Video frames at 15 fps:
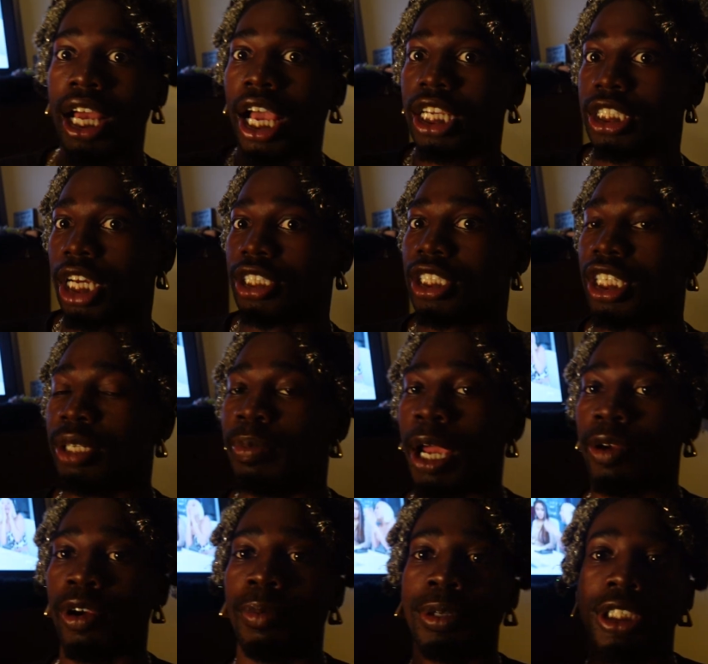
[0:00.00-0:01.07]
As y'all see in the
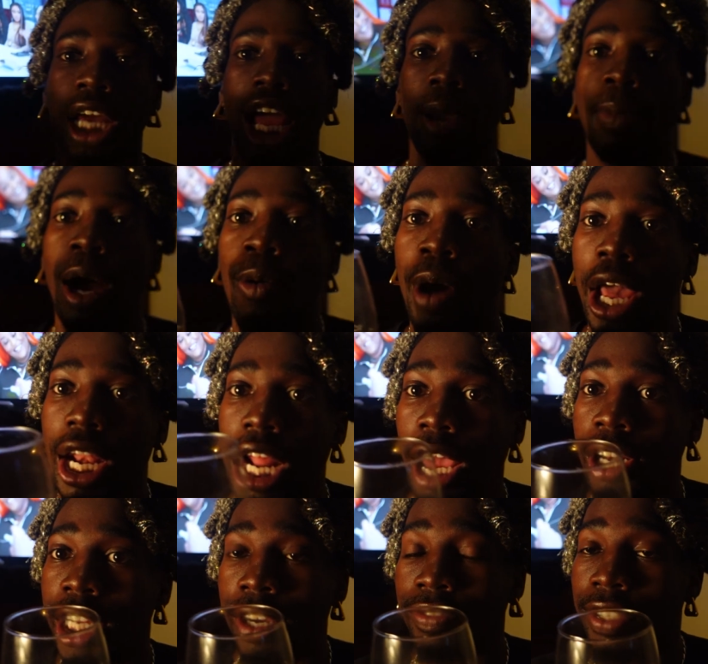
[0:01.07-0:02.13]
background, bitch, I have my way and
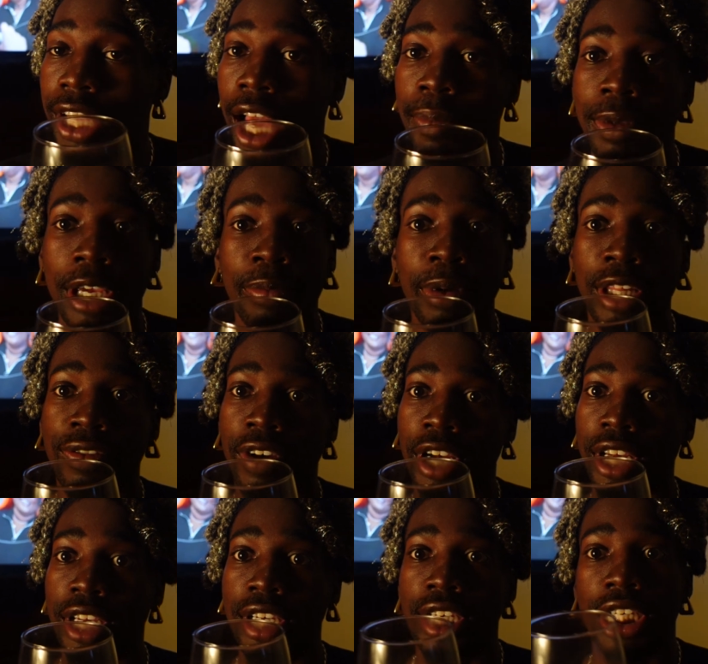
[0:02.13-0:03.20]
I definitely got me a
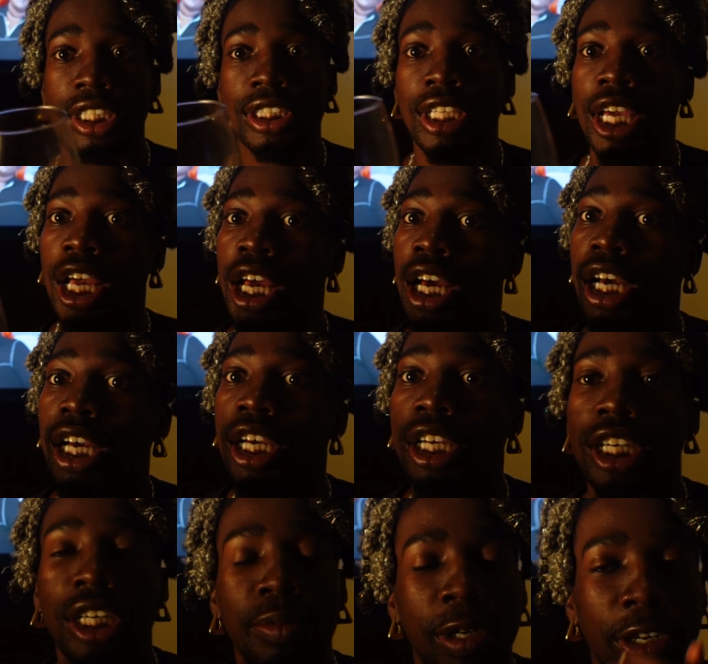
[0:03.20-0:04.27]
motherfucking good
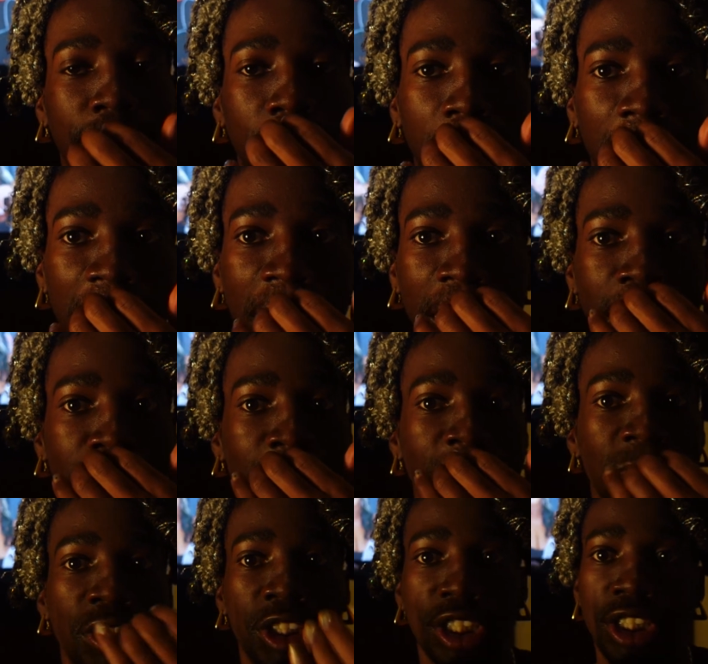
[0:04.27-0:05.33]

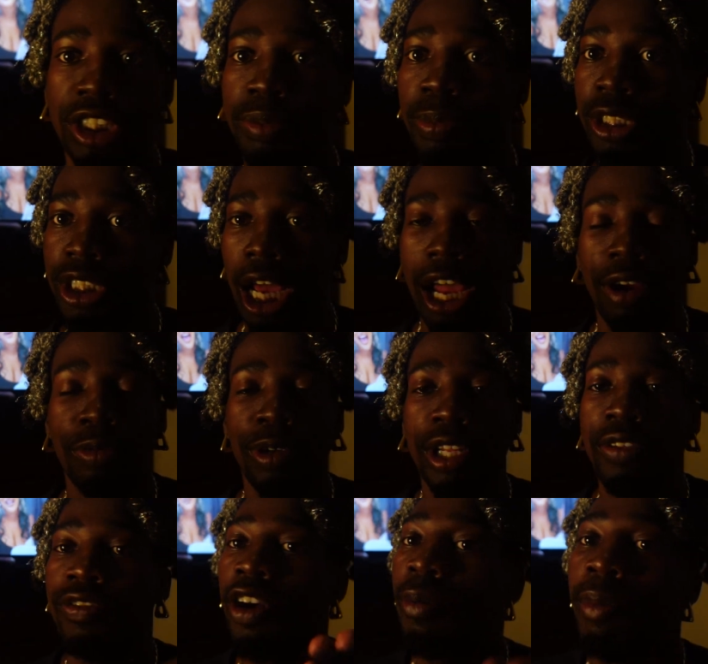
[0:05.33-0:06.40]
motherfucking Jush, bitch. I
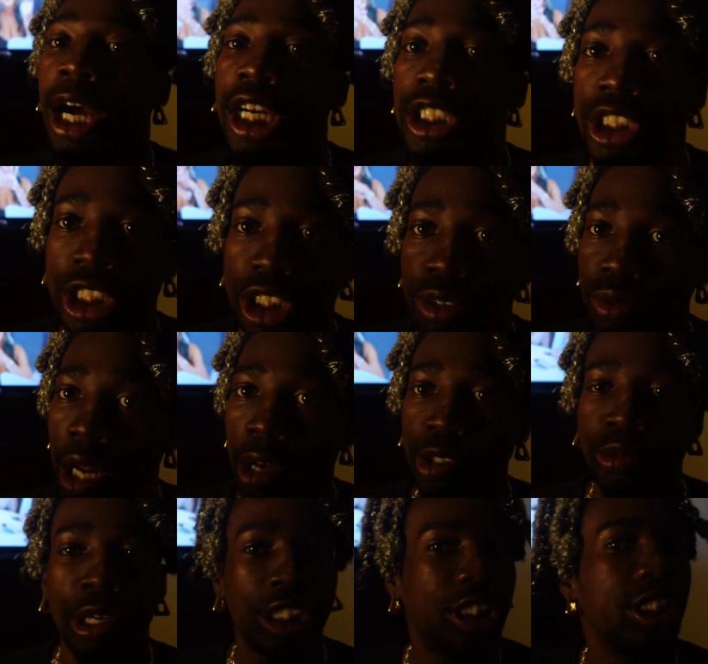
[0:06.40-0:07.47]
really felt my Jush when I
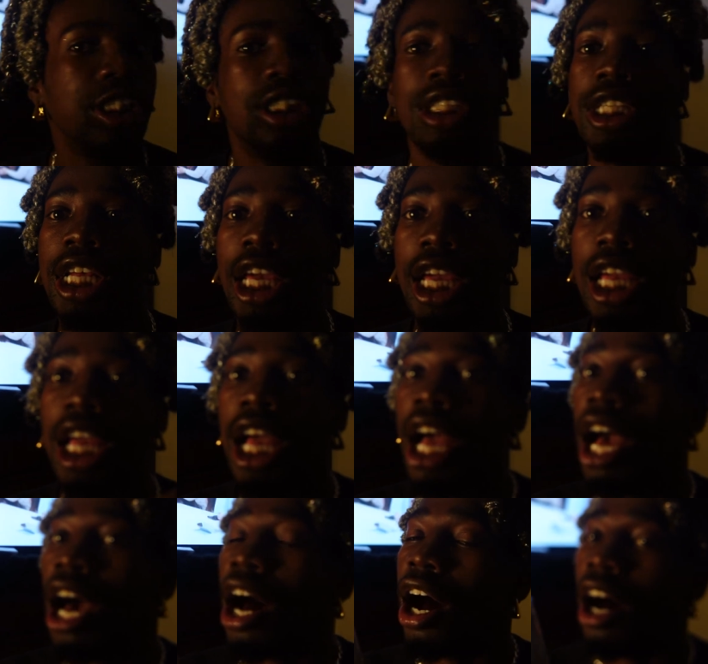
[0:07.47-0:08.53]
was watching this today.
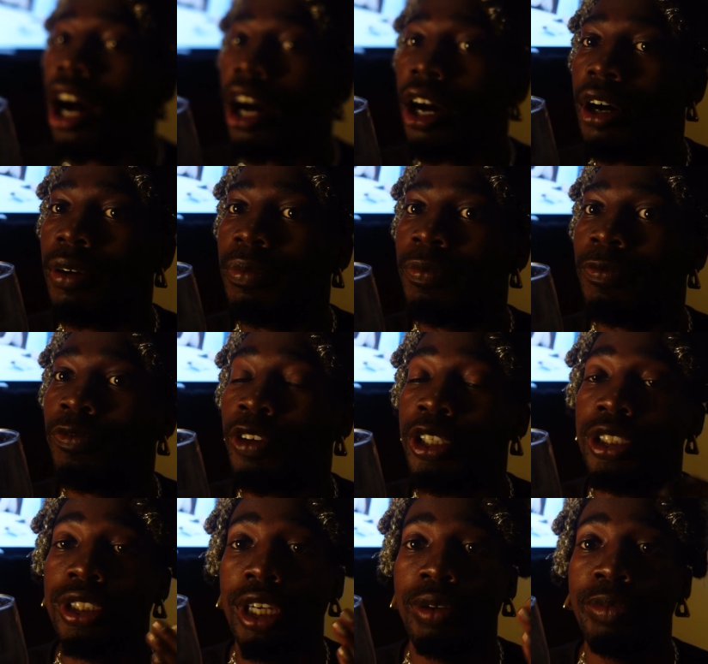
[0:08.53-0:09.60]
For
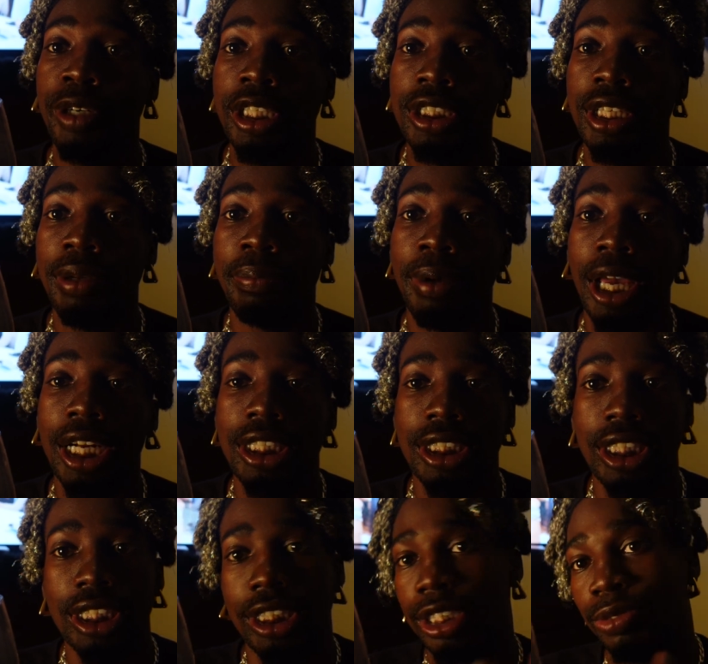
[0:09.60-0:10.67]
some reason, Baddies
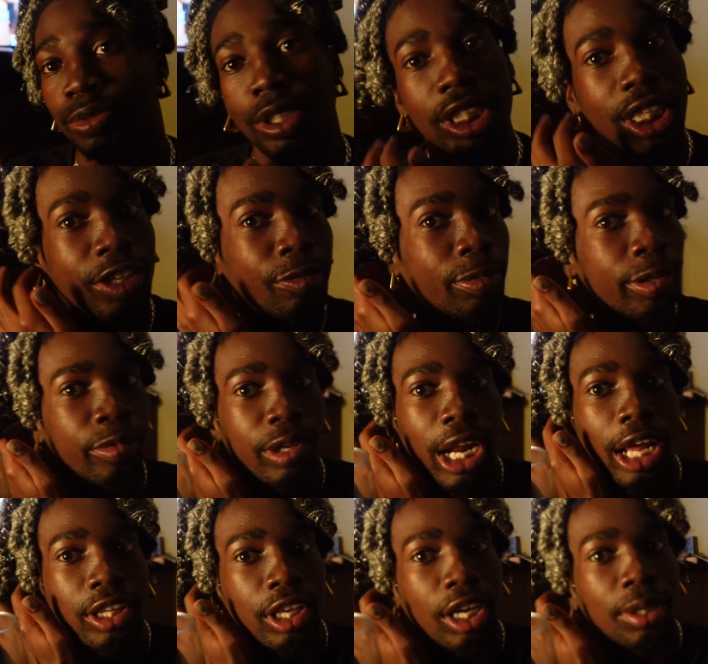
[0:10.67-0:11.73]
East is really giving me what
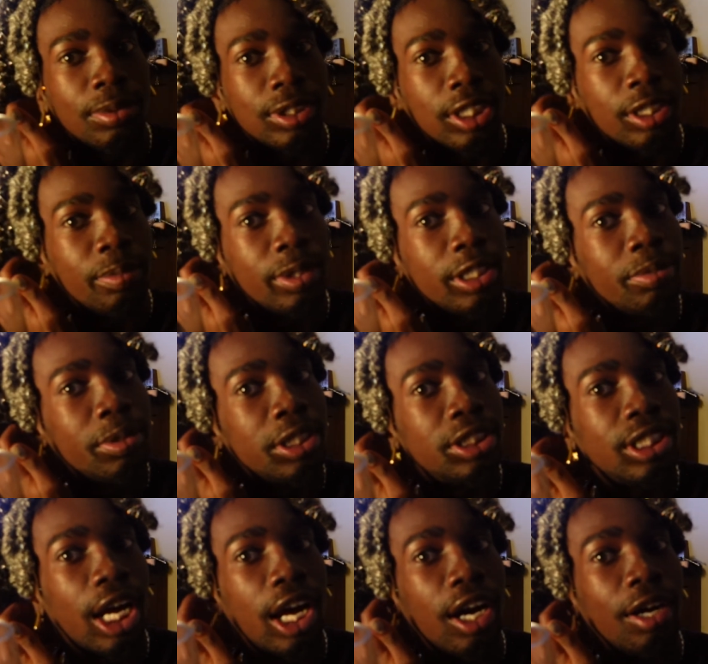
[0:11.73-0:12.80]
I thought it was gonna be,
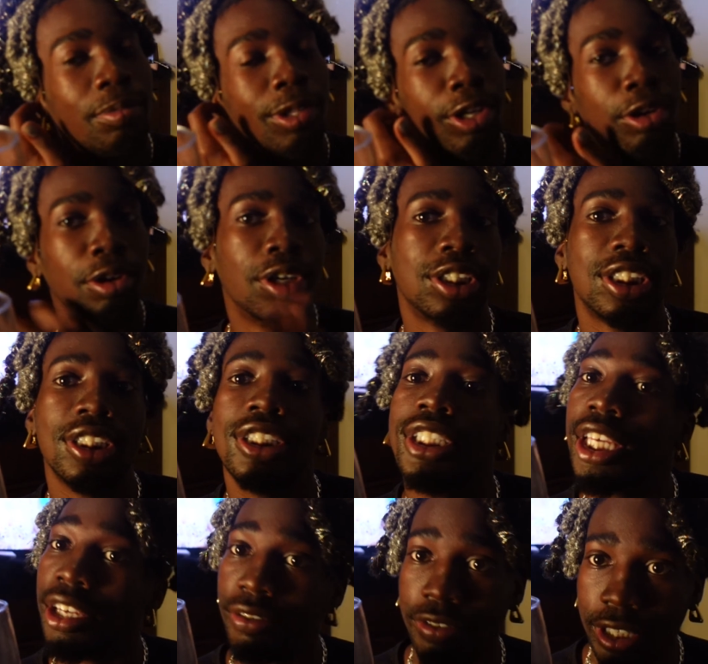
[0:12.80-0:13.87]
bitch. The girls is
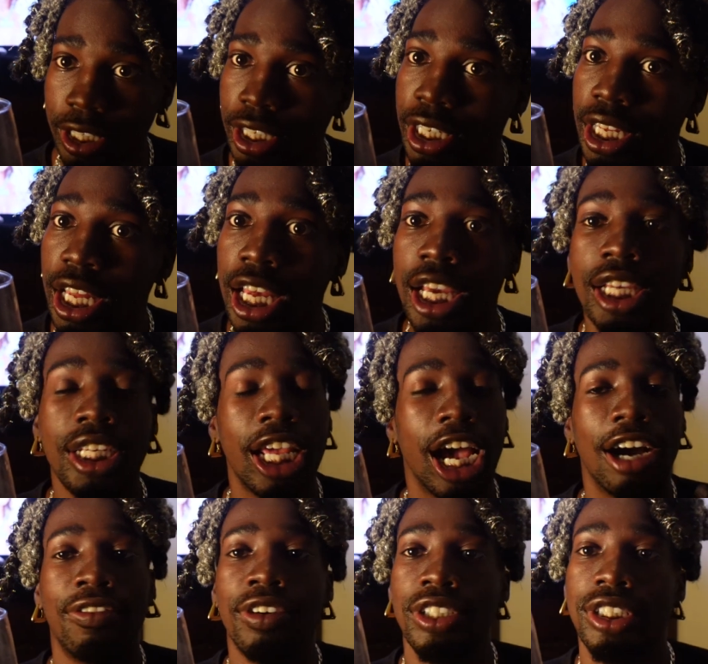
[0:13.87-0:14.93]
giving, the
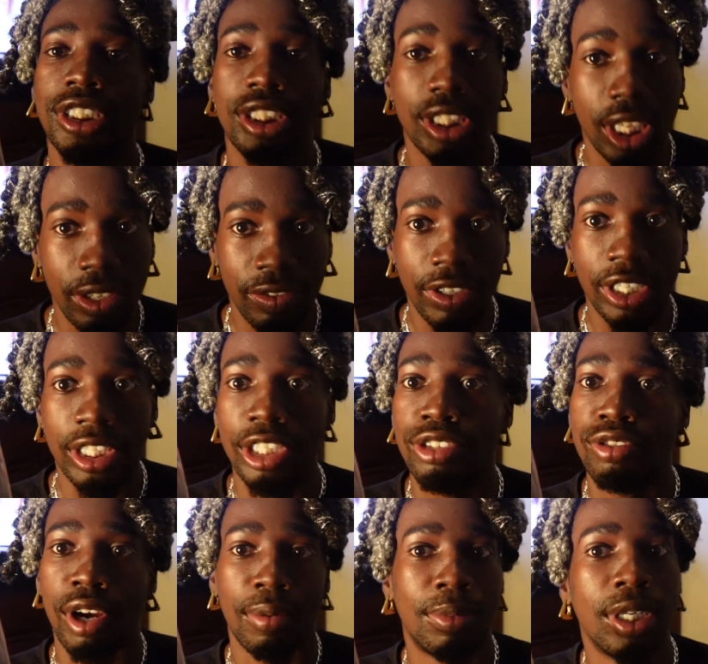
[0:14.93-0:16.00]
outfits is giving, the
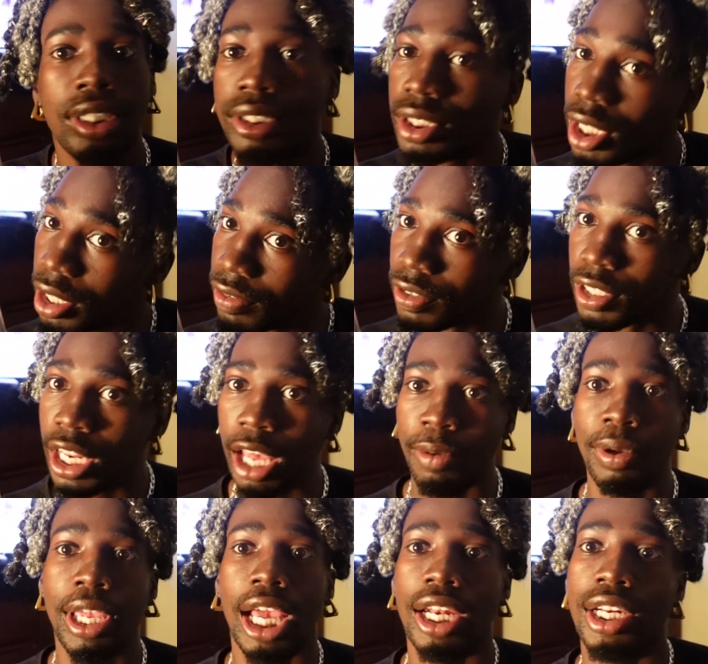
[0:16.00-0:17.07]
drama is giving. Like,
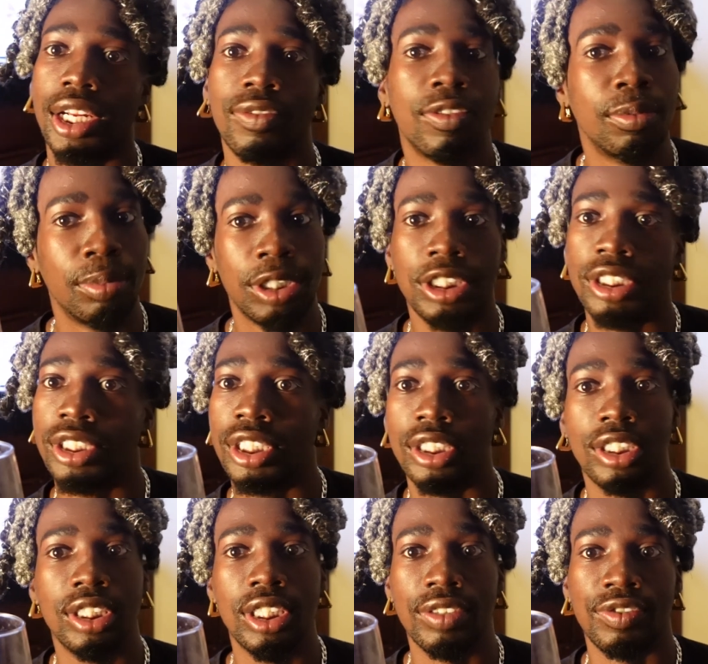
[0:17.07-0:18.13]
we got different bitches
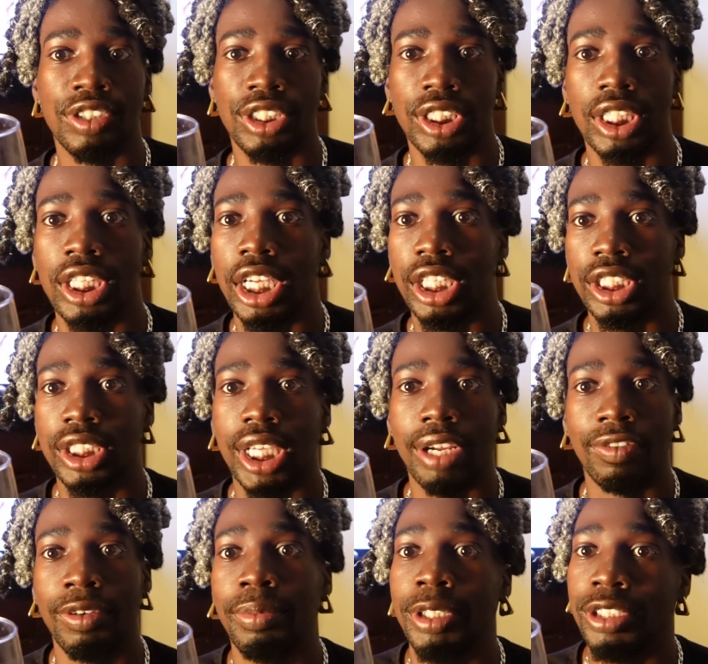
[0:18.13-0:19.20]
into different shit. It ain't just
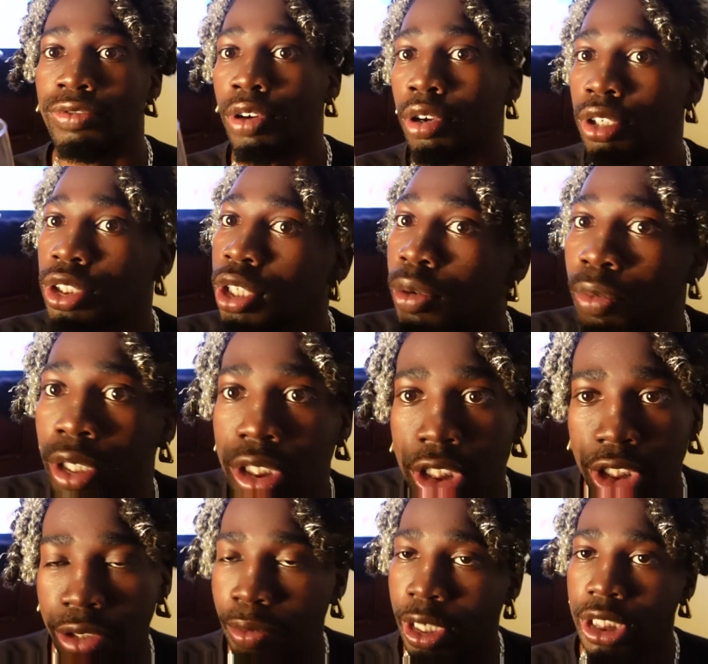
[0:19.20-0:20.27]
every bitch focused on one
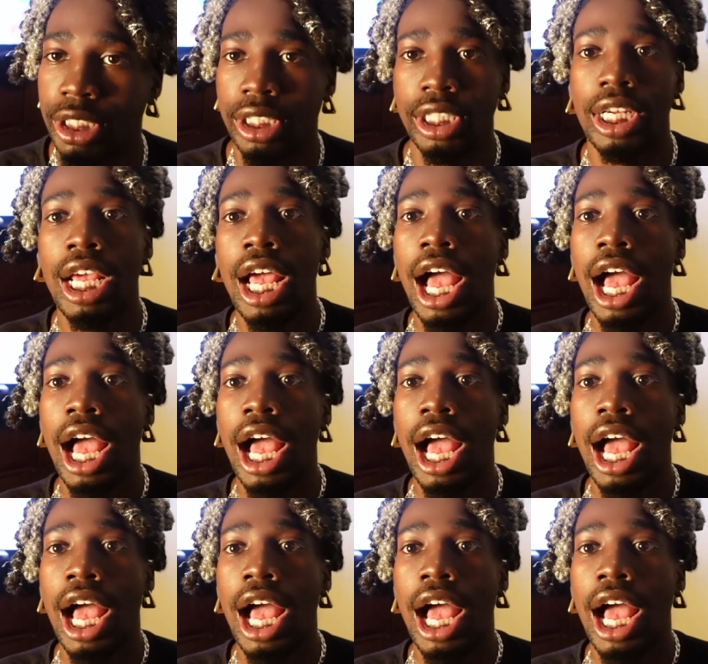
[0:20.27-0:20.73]
situation.